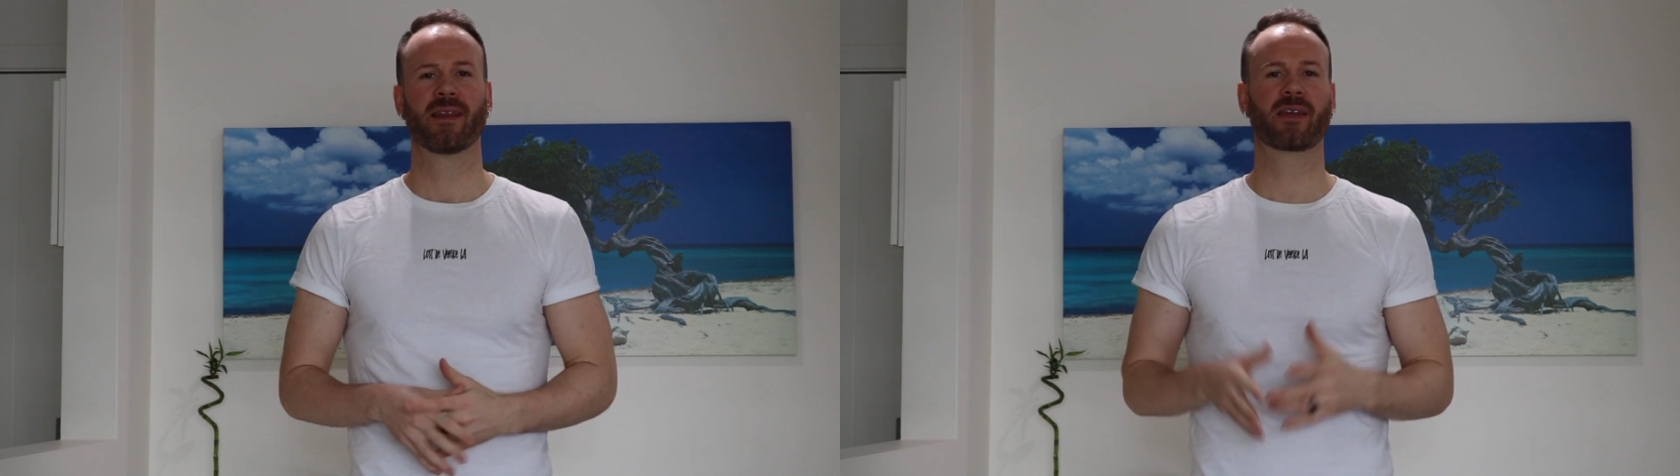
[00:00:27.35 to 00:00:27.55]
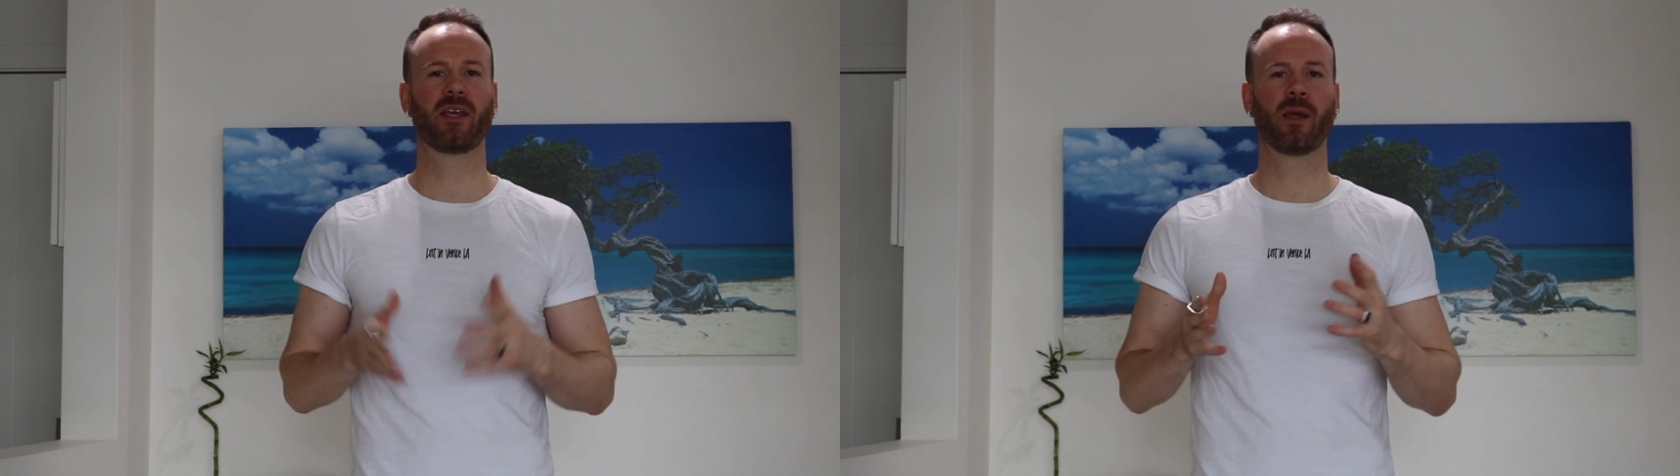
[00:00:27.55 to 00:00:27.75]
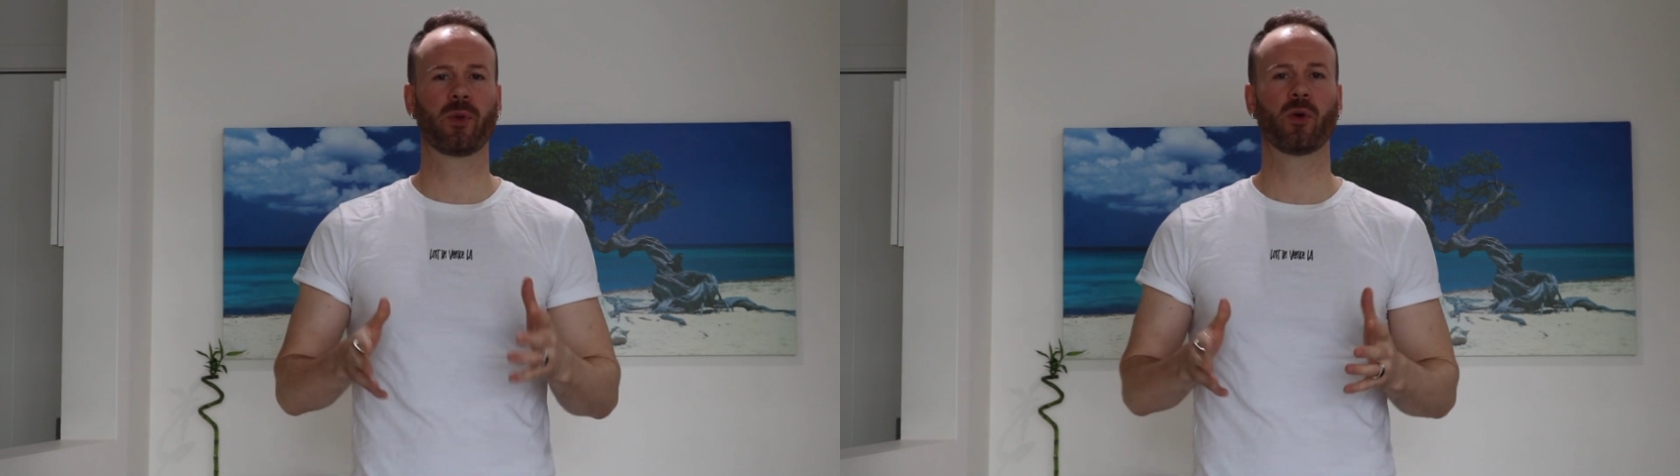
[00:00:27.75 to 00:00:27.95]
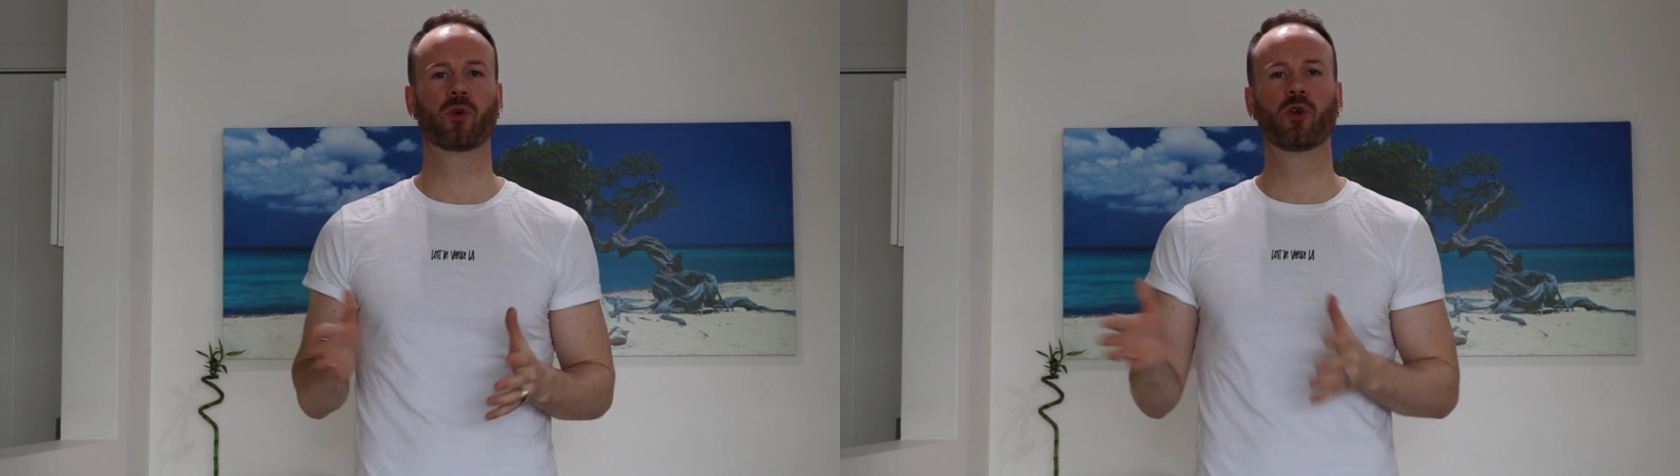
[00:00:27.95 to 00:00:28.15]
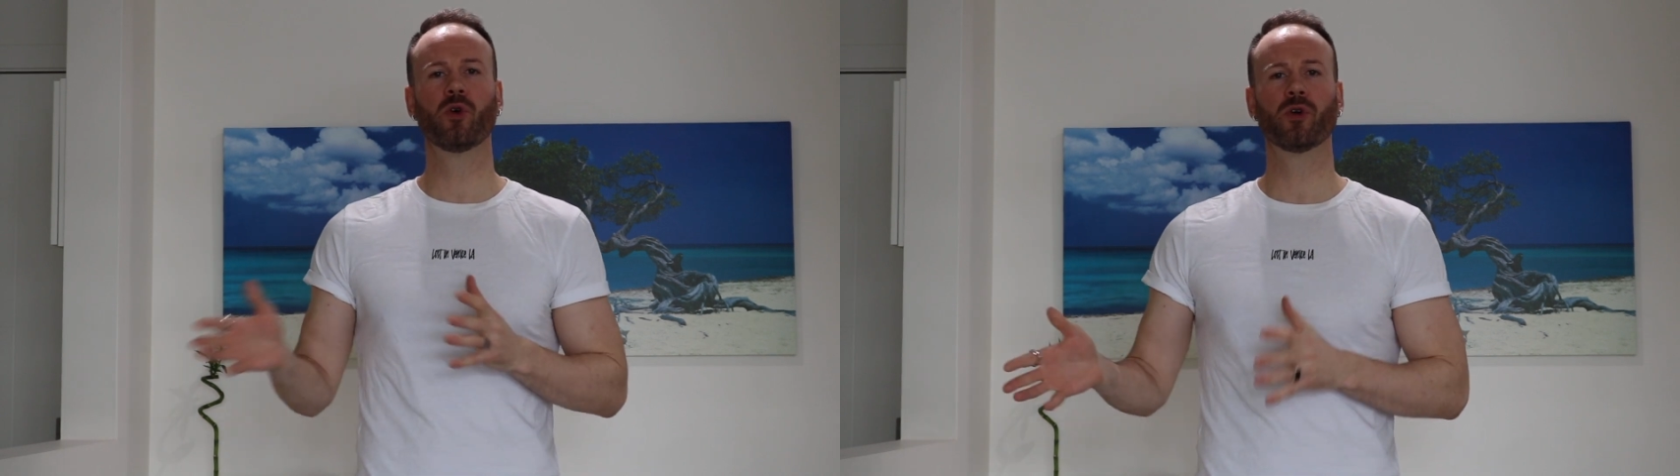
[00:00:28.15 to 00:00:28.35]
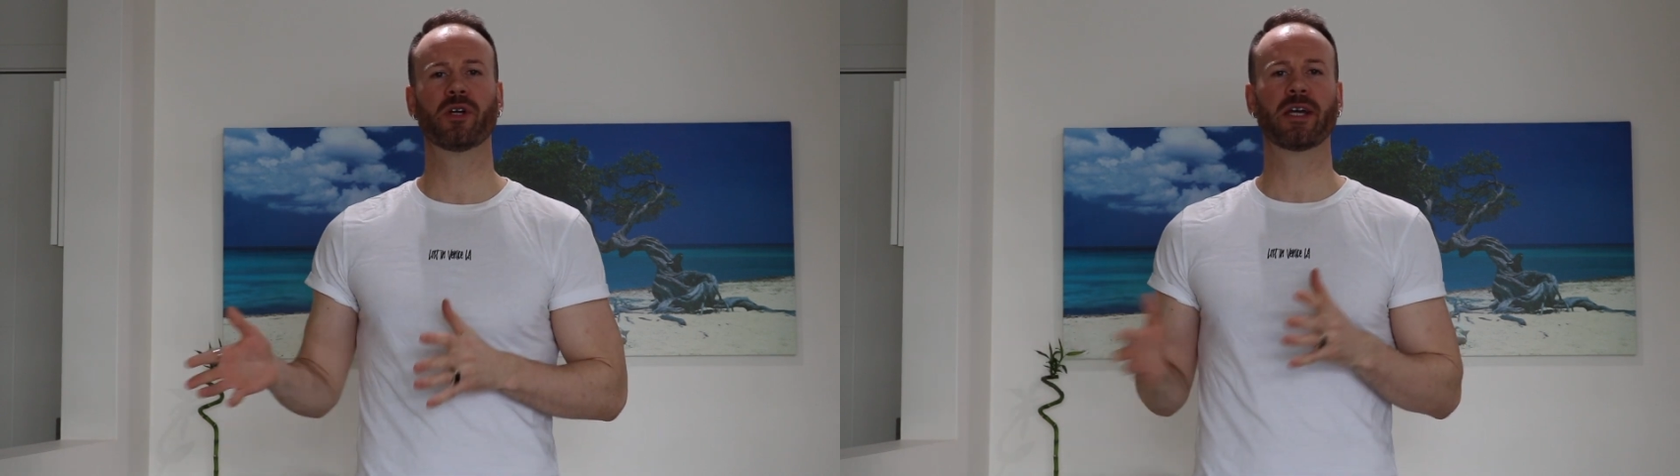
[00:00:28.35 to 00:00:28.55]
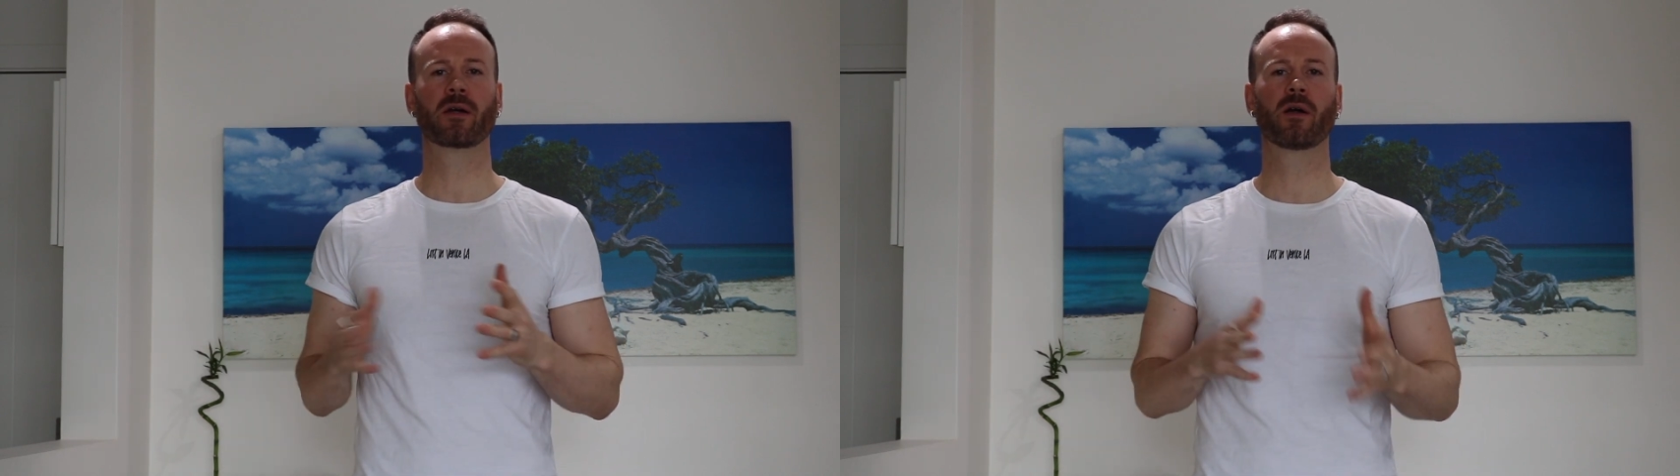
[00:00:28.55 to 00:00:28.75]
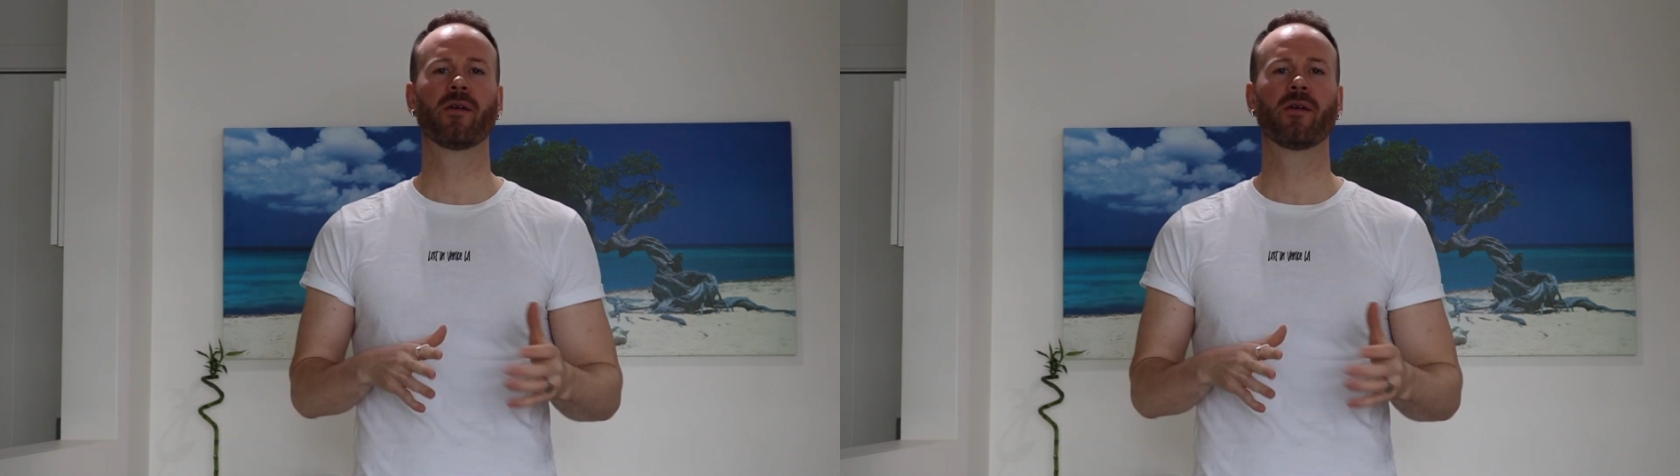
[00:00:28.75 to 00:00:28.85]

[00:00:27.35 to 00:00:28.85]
that keep you cool and